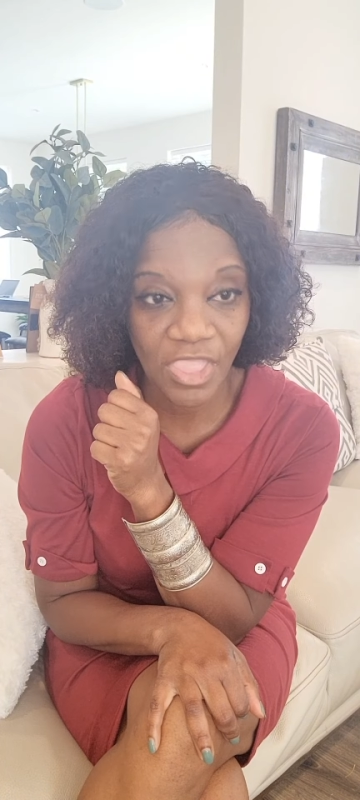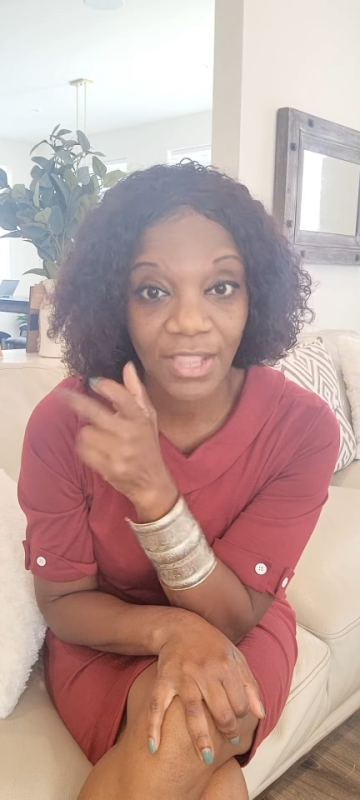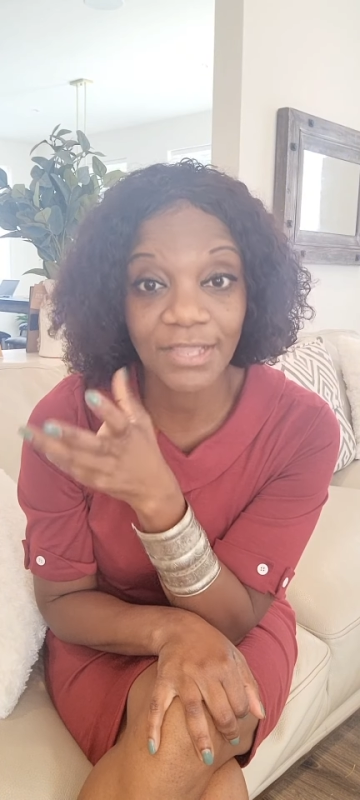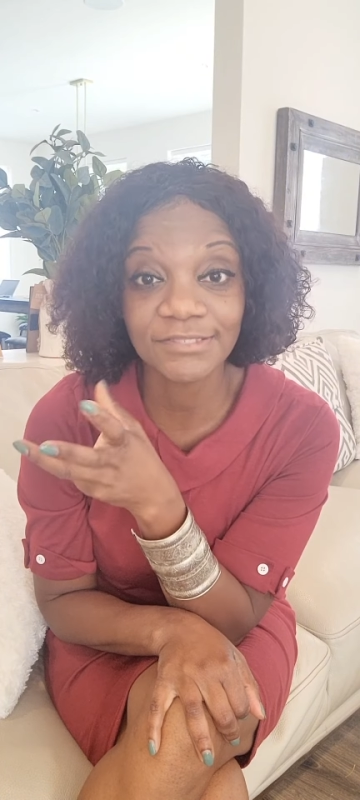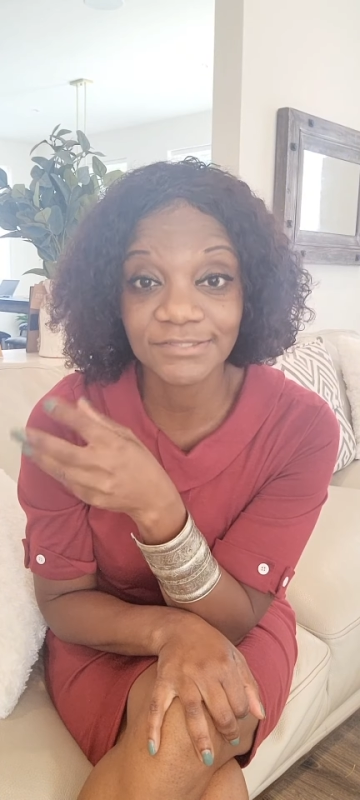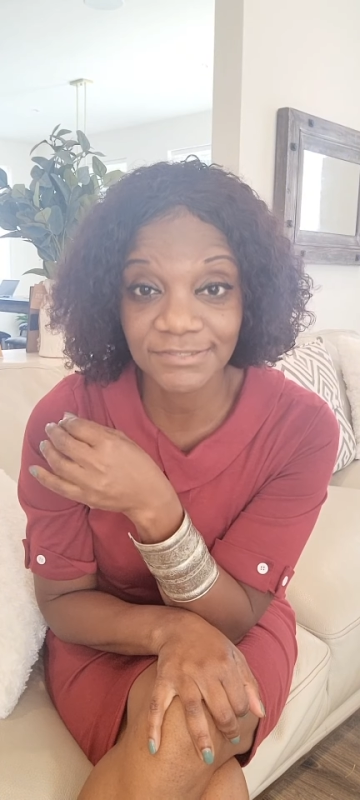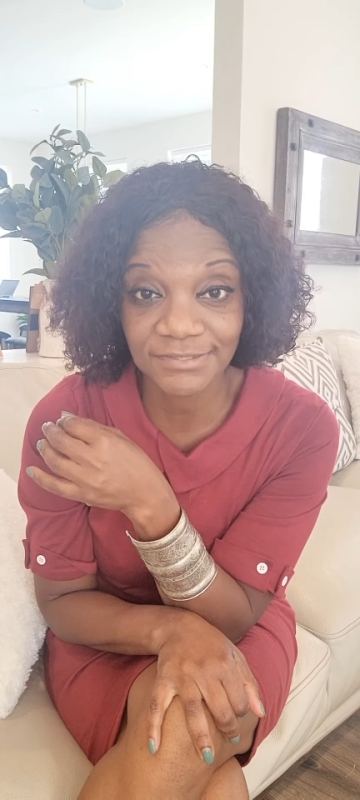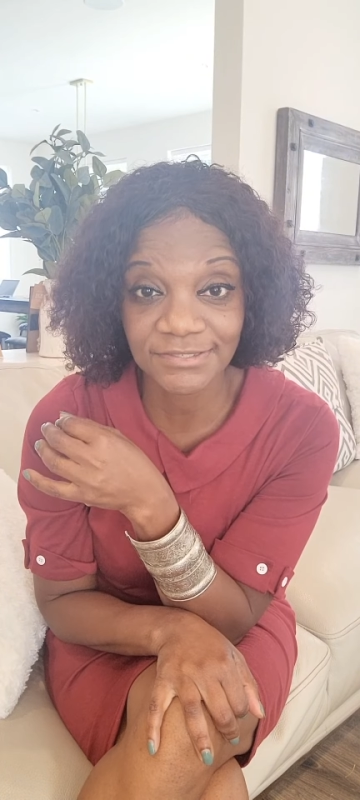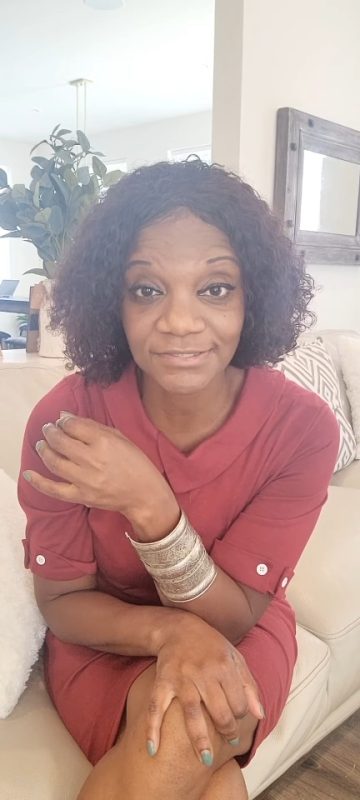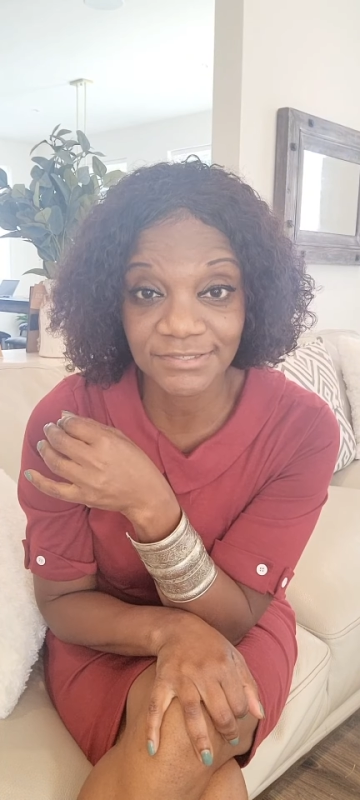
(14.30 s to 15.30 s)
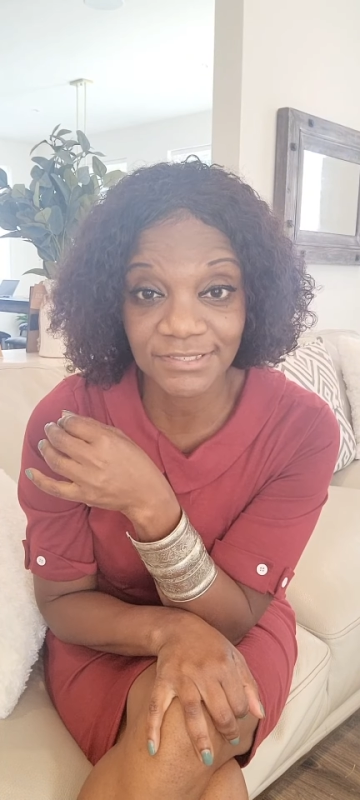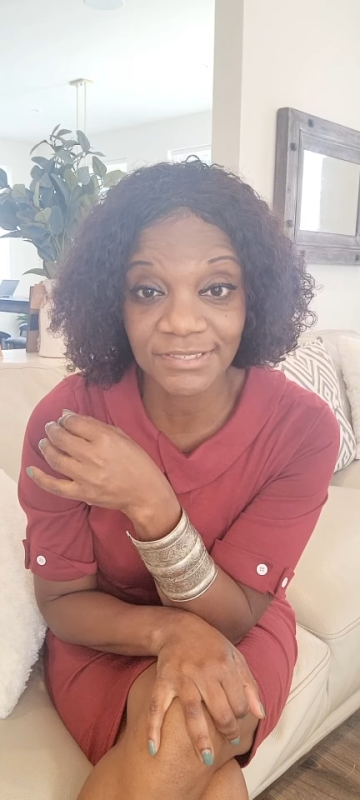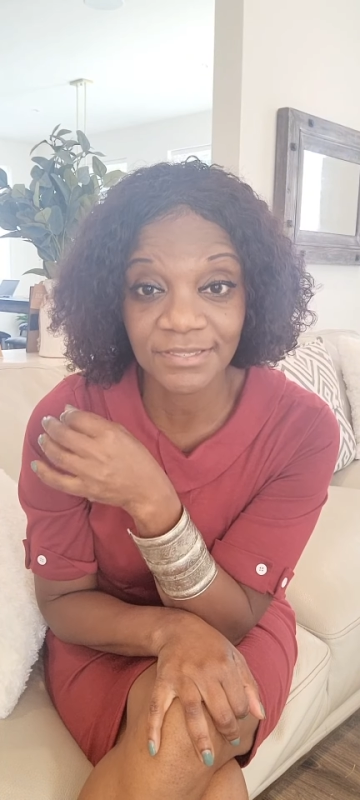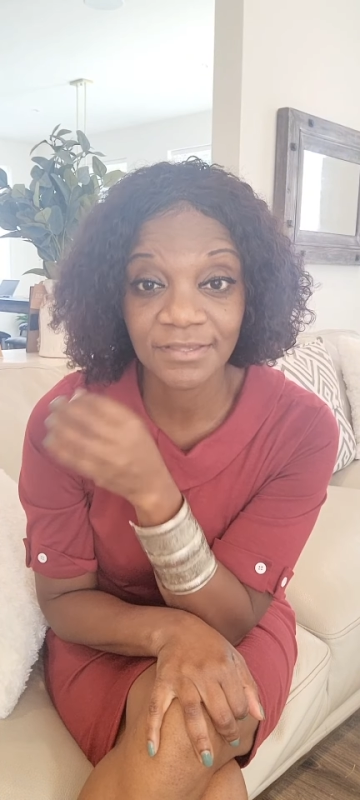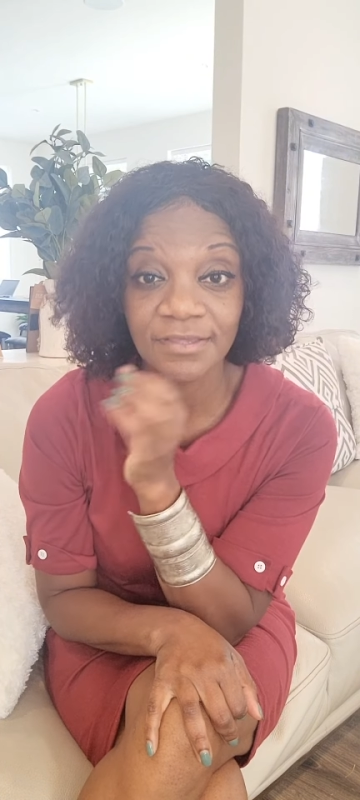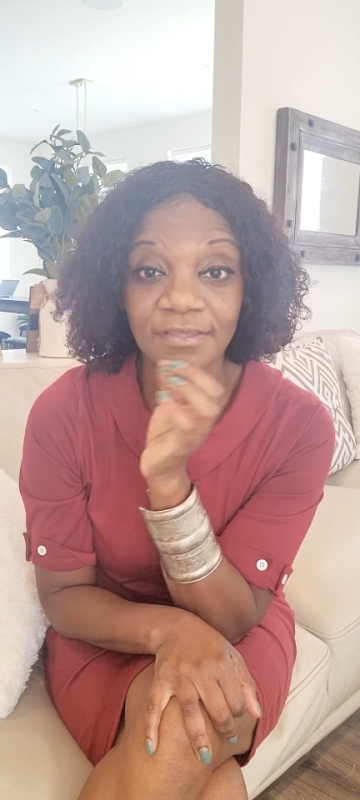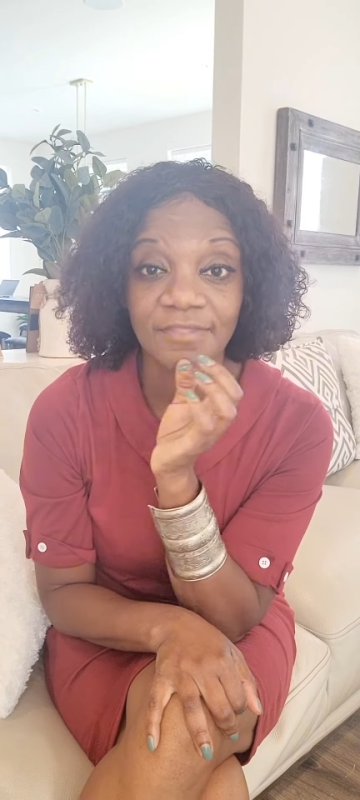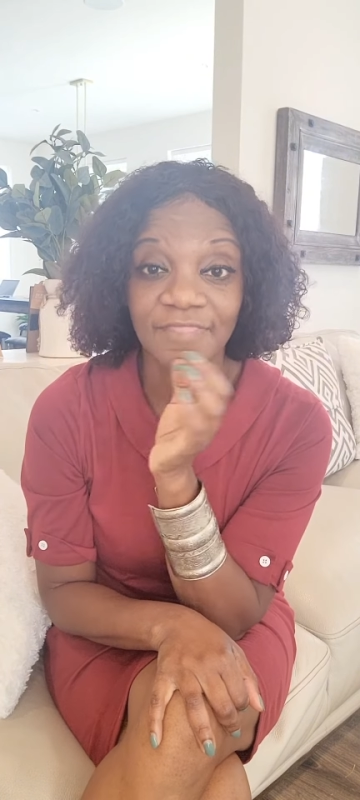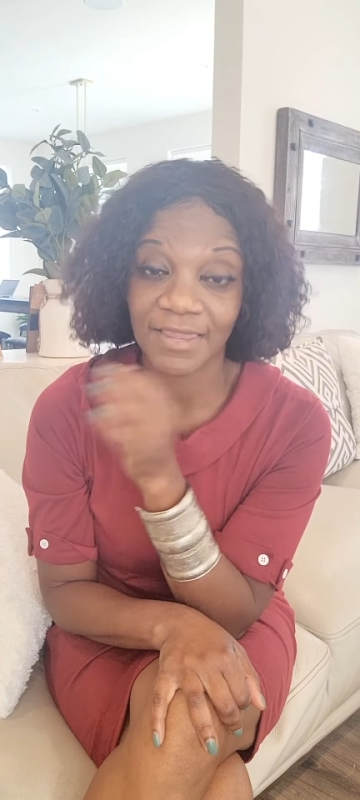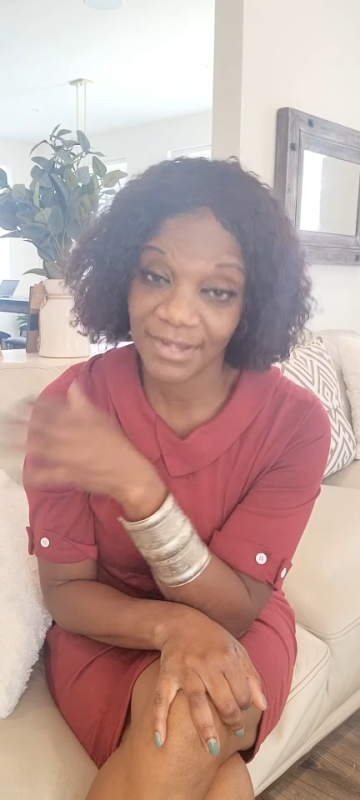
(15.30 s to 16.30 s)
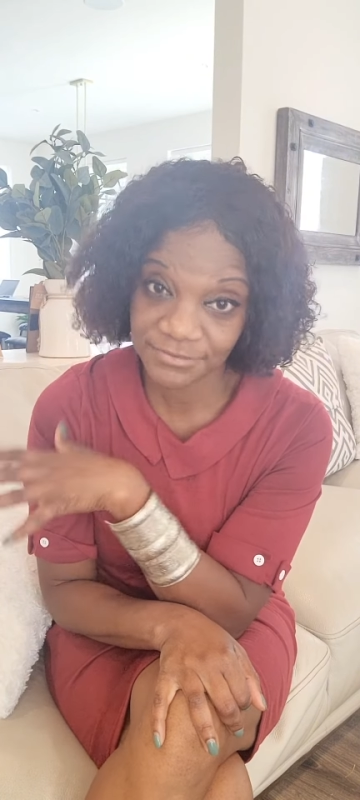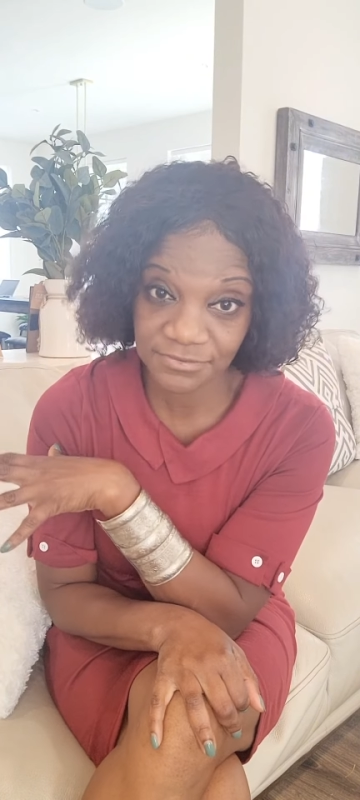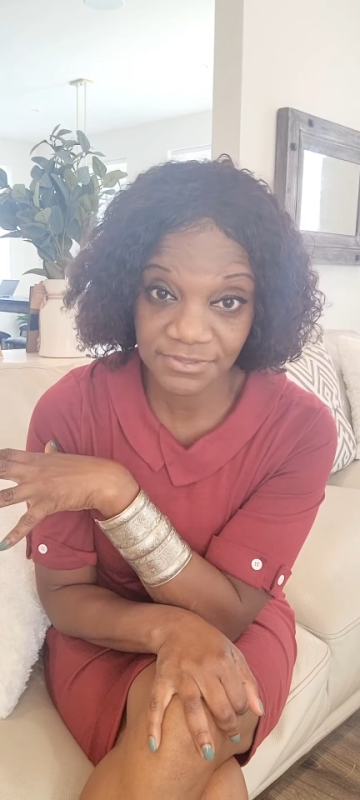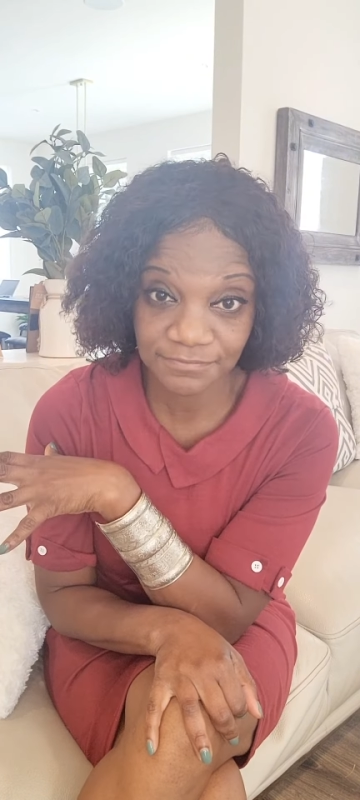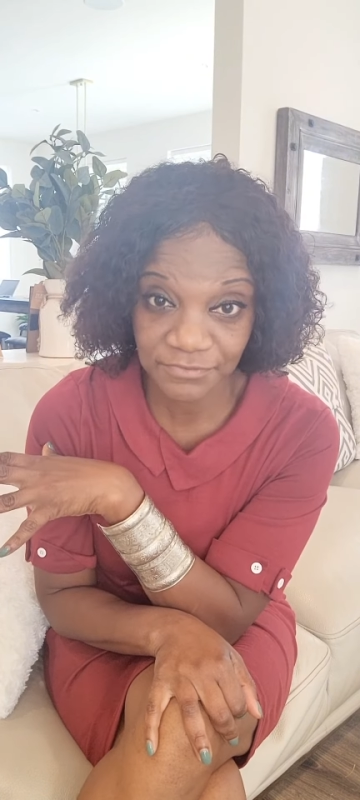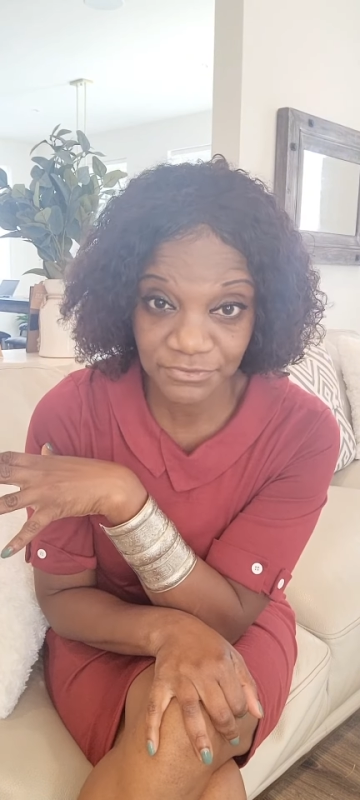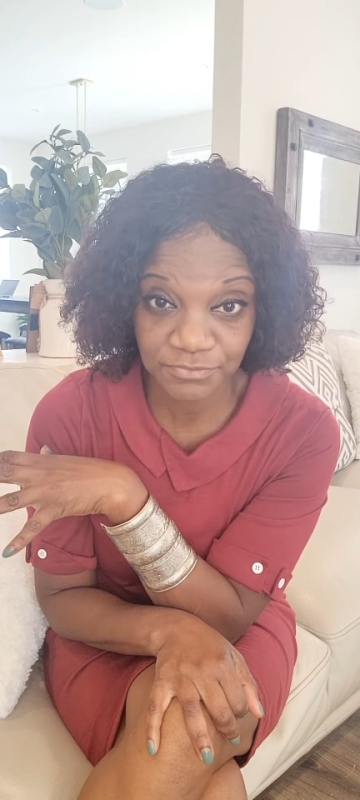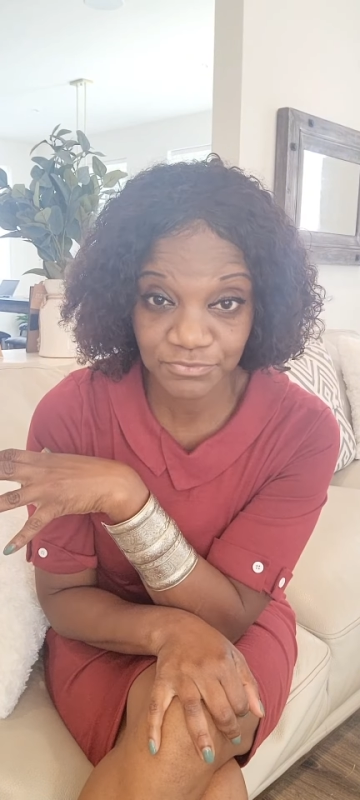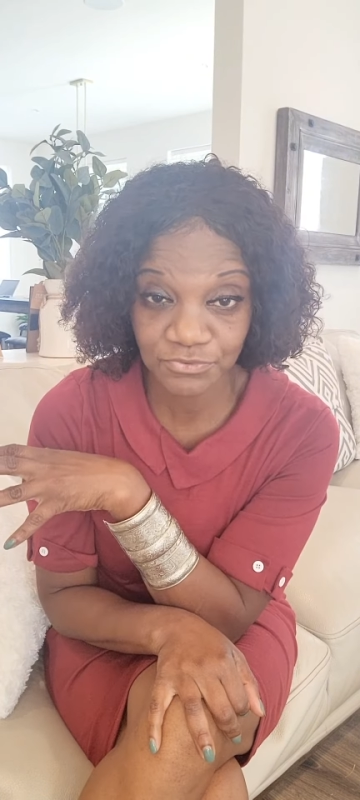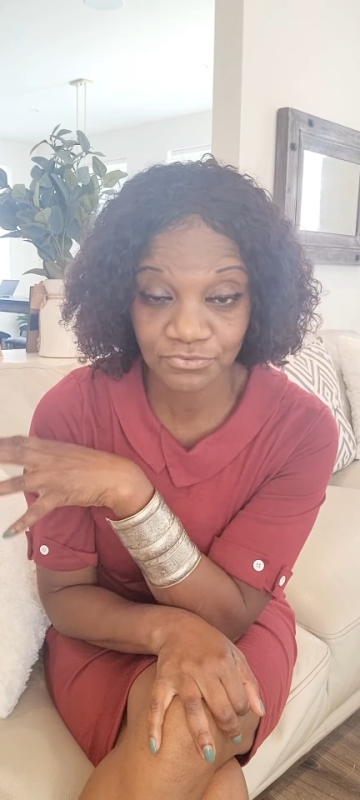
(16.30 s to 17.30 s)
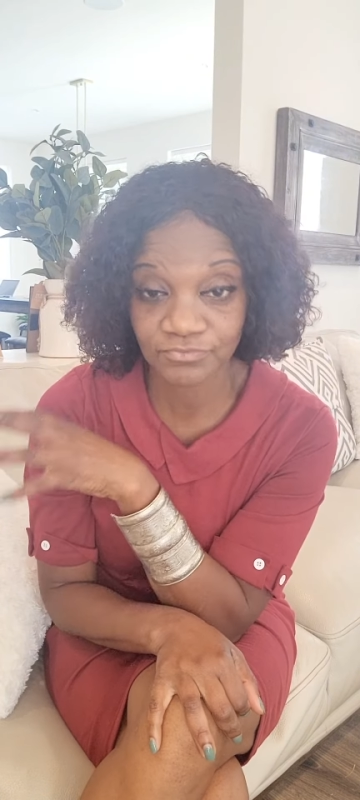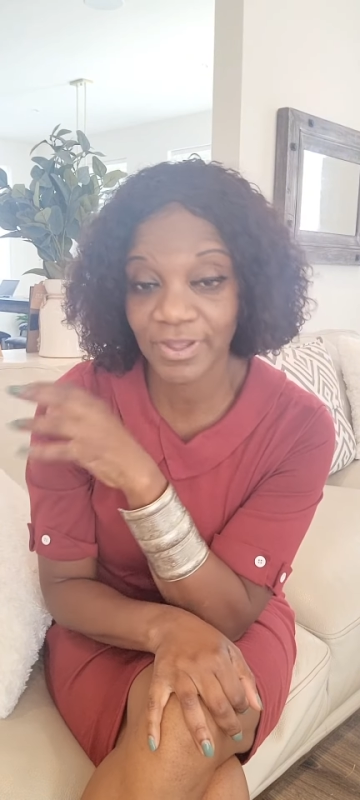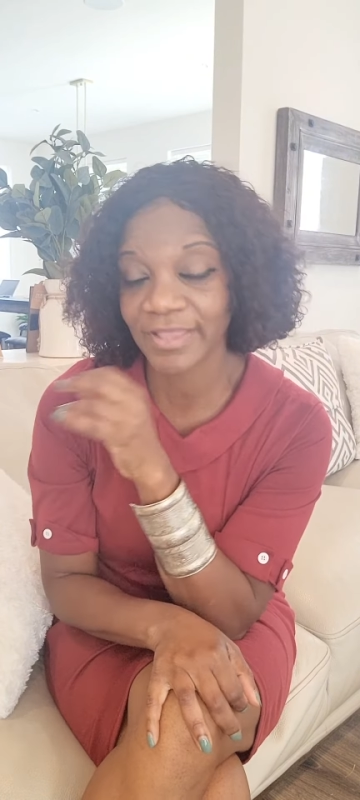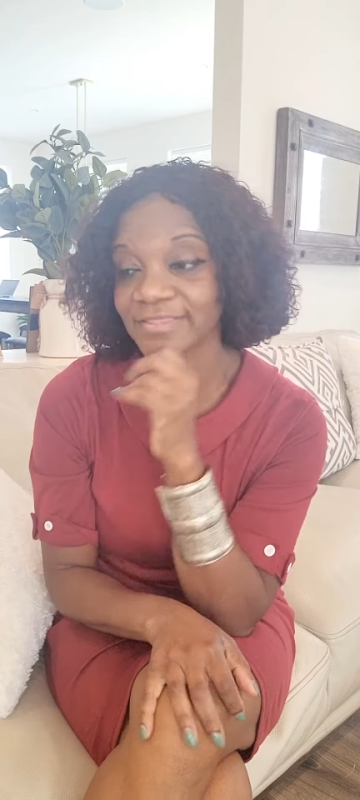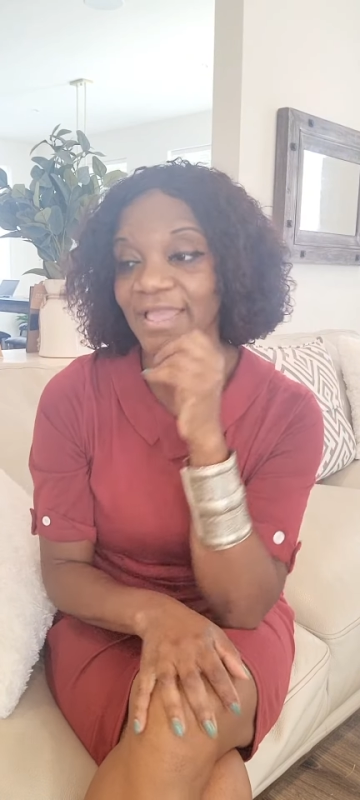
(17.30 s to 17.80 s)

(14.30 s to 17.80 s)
consistency that led to substance abuse, right?